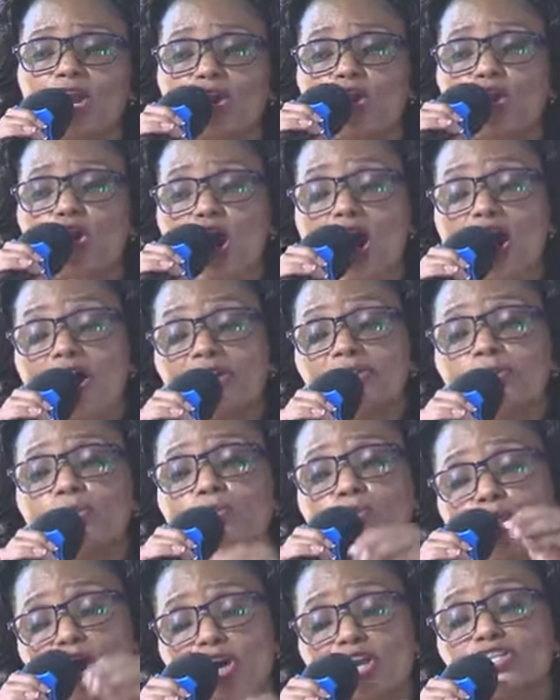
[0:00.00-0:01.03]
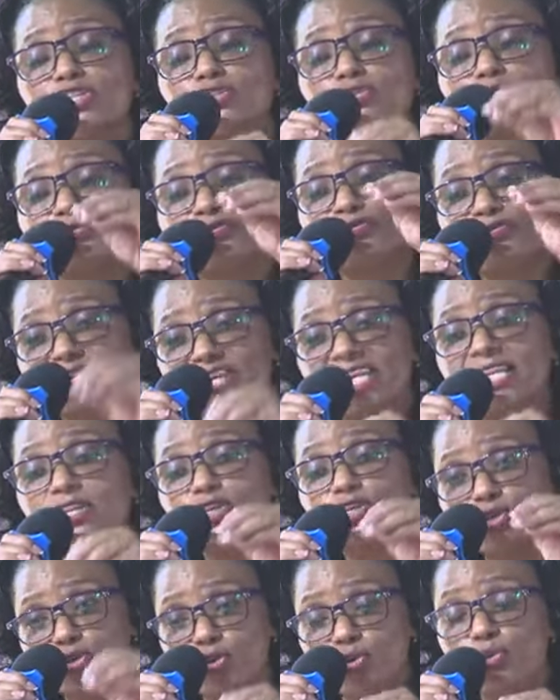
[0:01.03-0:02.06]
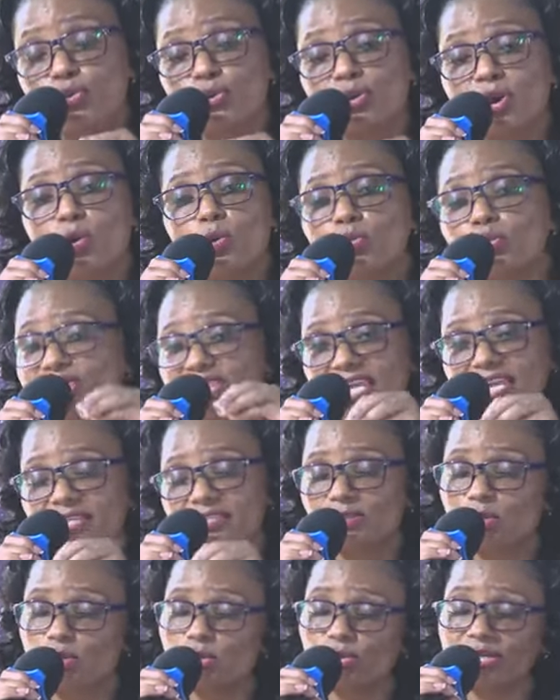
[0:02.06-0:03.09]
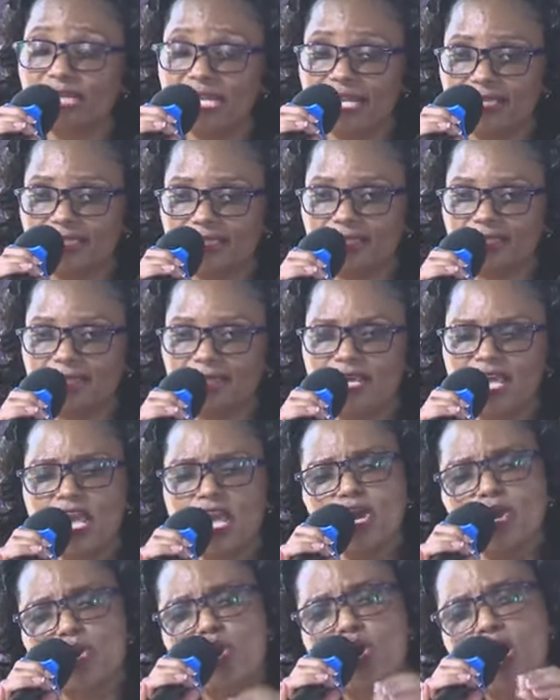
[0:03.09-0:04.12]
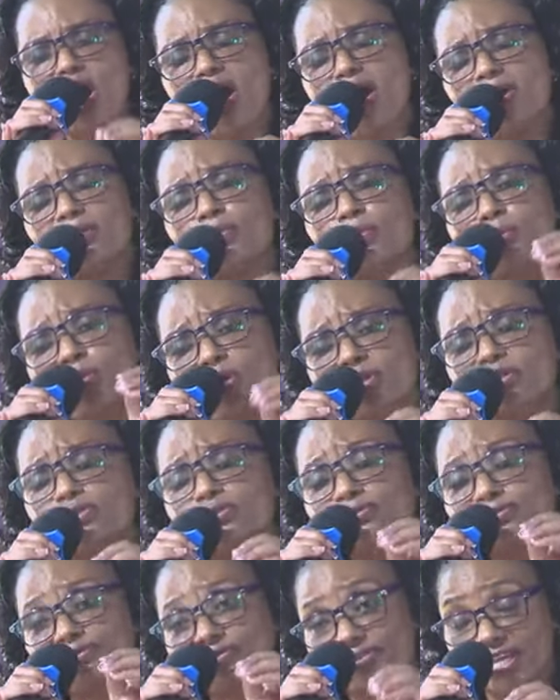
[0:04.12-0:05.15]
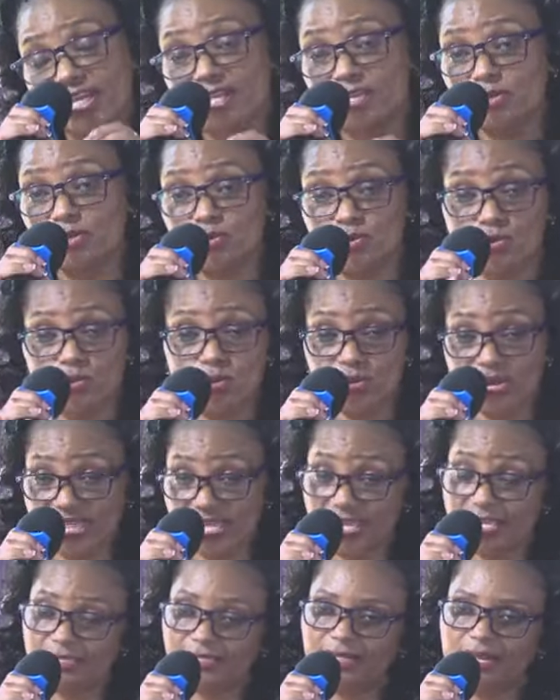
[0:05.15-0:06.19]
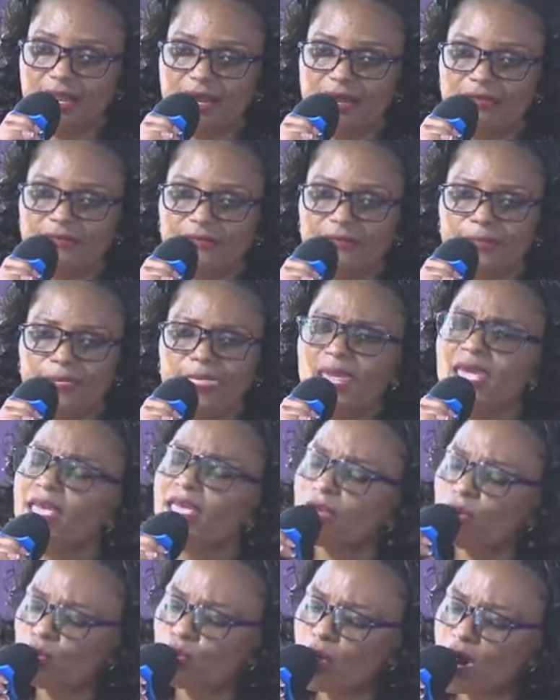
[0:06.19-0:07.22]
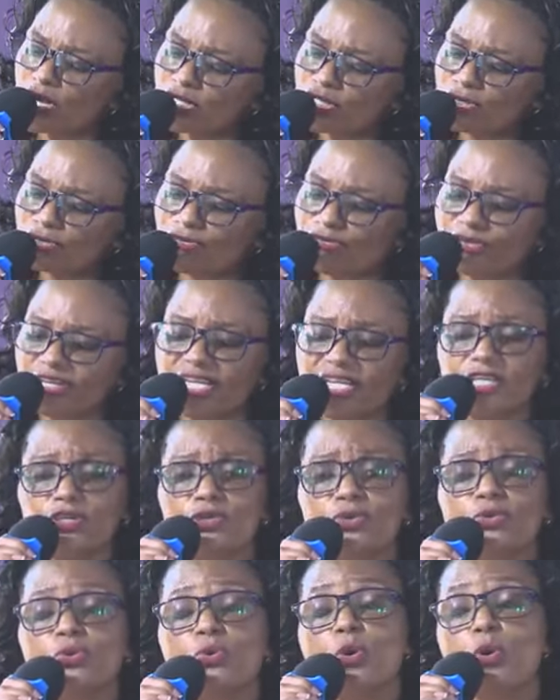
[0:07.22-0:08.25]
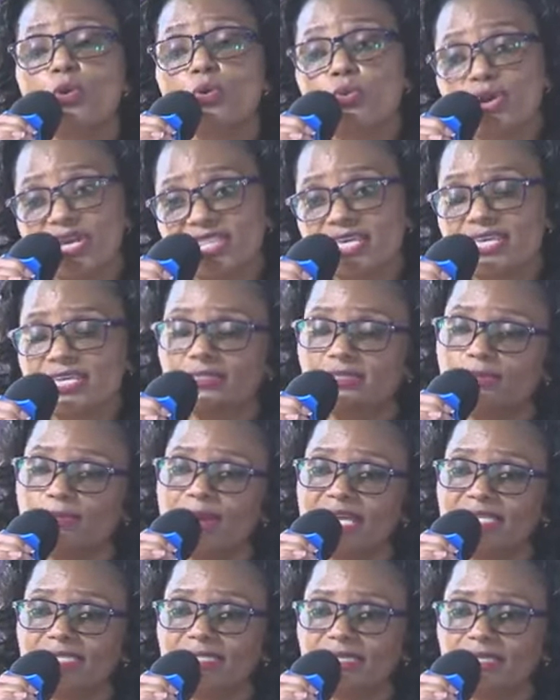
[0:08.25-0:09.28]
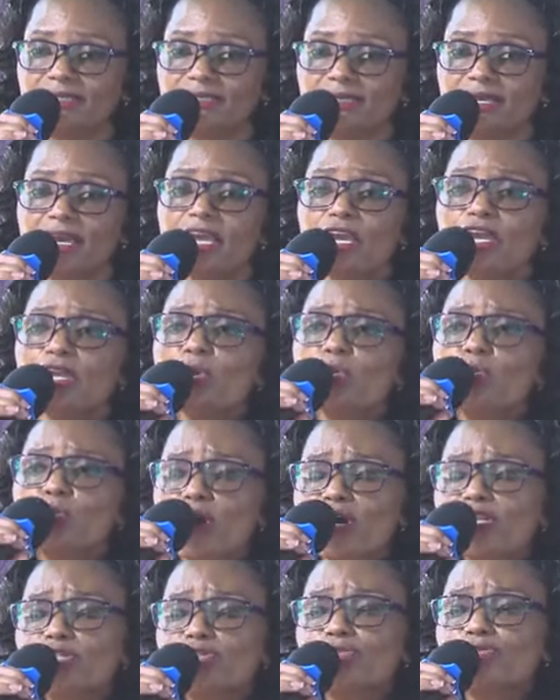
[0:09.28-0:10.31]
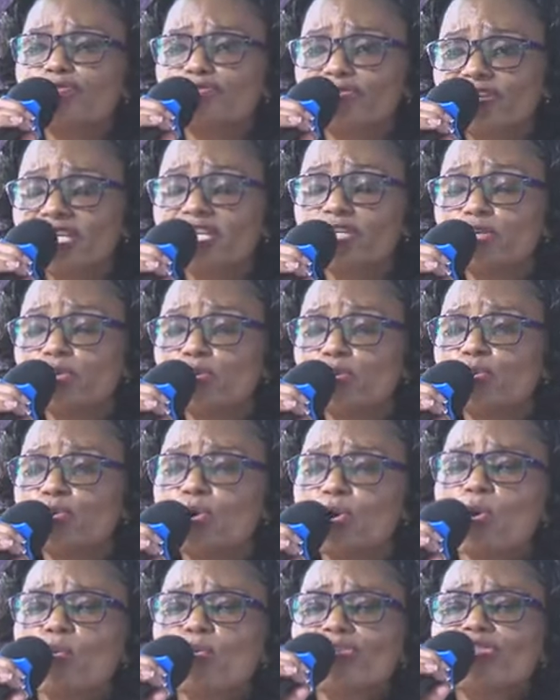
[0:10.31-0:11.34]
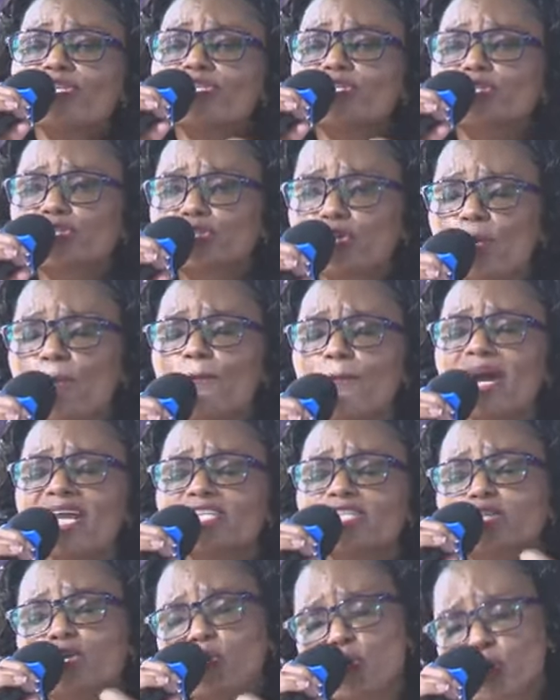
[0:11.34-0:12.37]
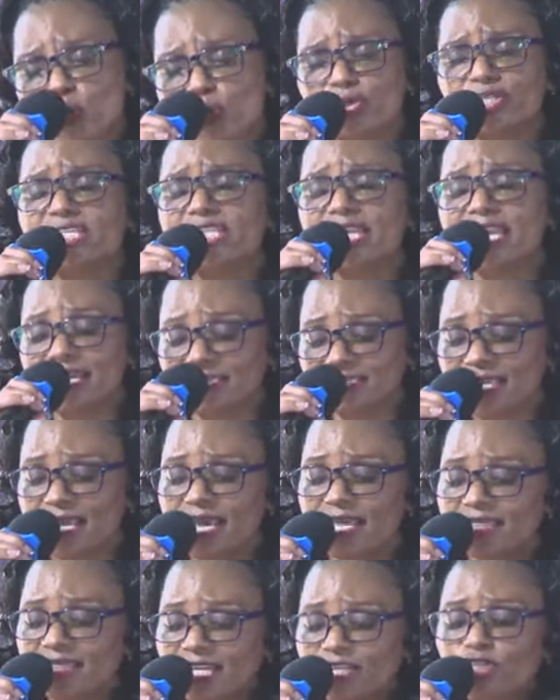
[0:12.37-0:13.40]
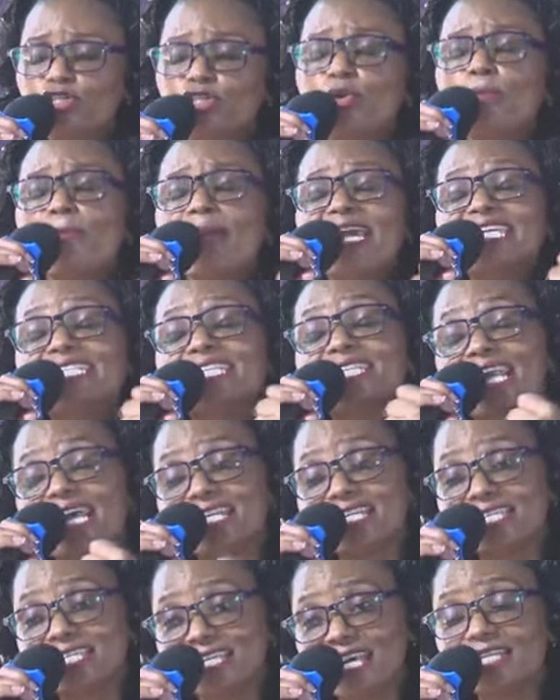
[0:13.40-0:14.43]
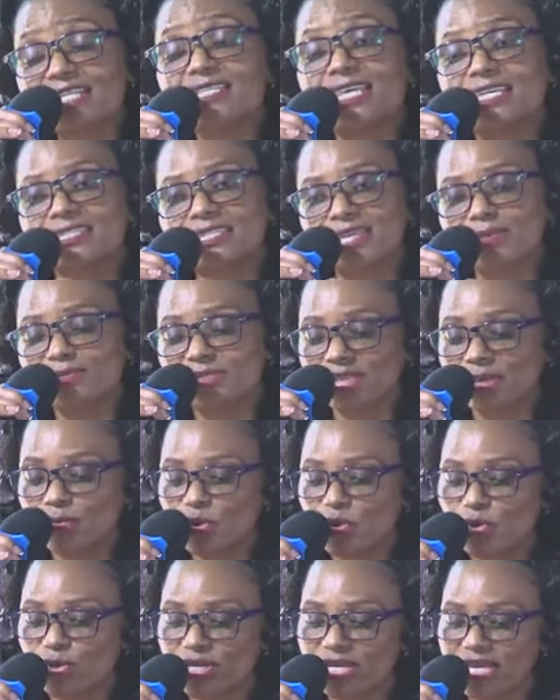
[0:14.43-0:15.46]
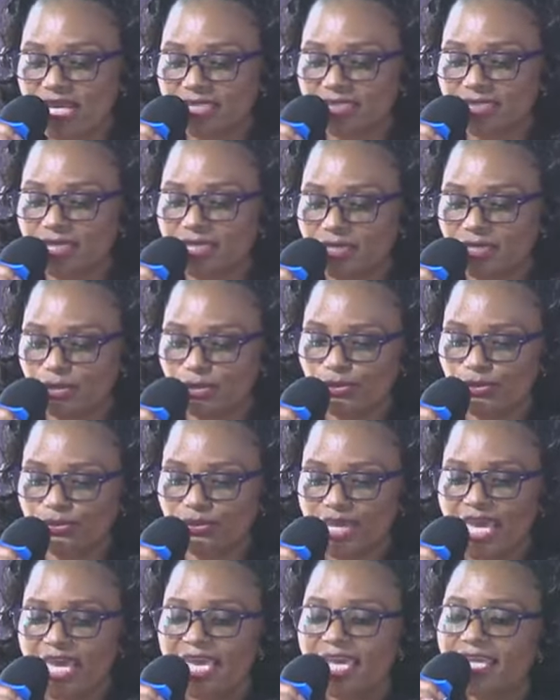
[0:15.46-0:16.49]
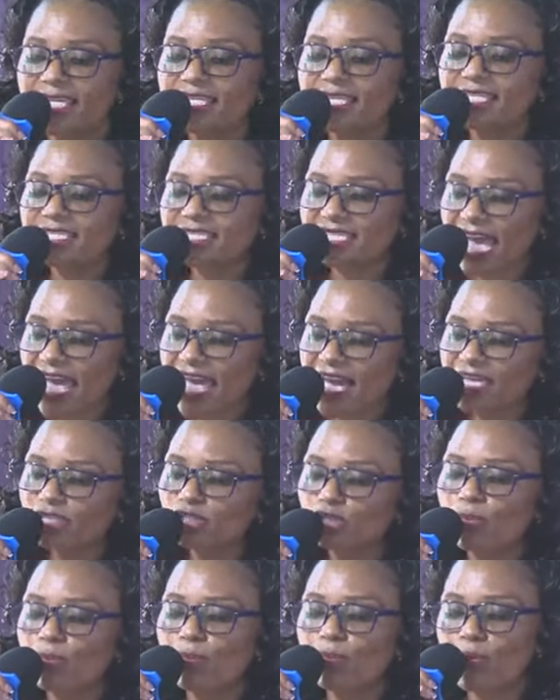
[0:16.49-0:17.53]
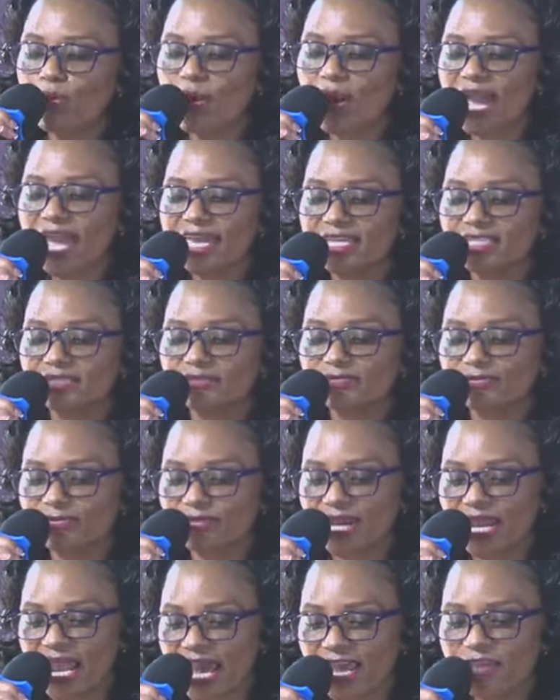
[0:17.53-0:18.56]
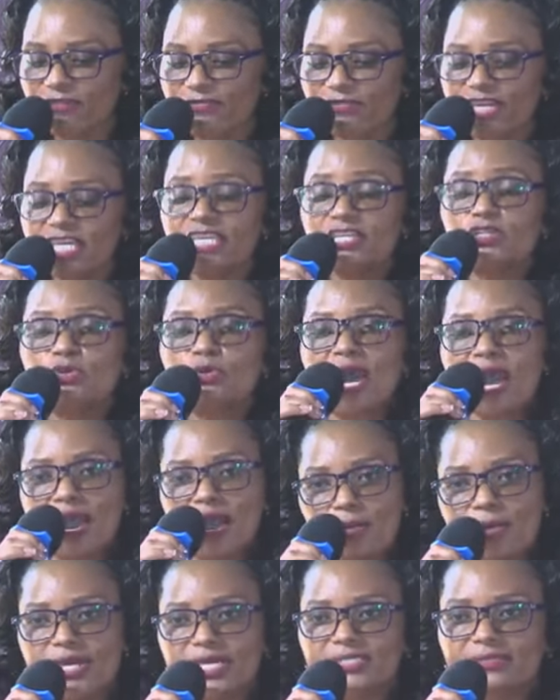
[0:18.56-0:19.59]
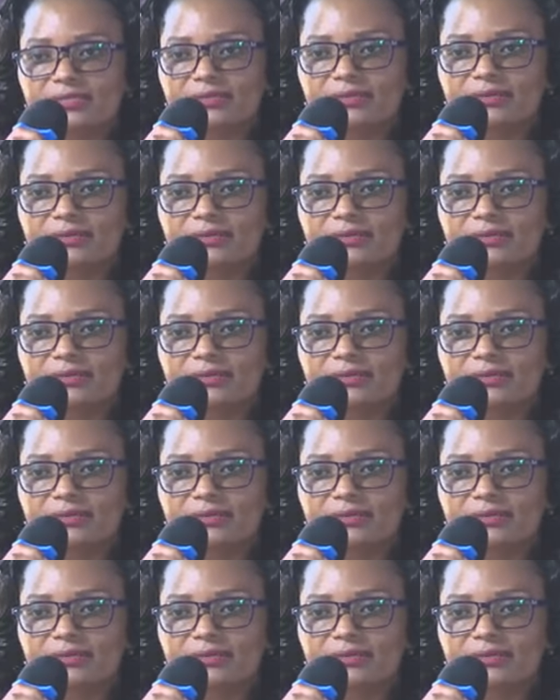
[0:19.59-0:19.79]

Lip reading: God wants to fill you with his goodness. God wants to fill you with his love. He wants to fill you with his masses. He wants to fill you with so much goodness that you might radiate the same goodness in you. He desires to pour his life into ours.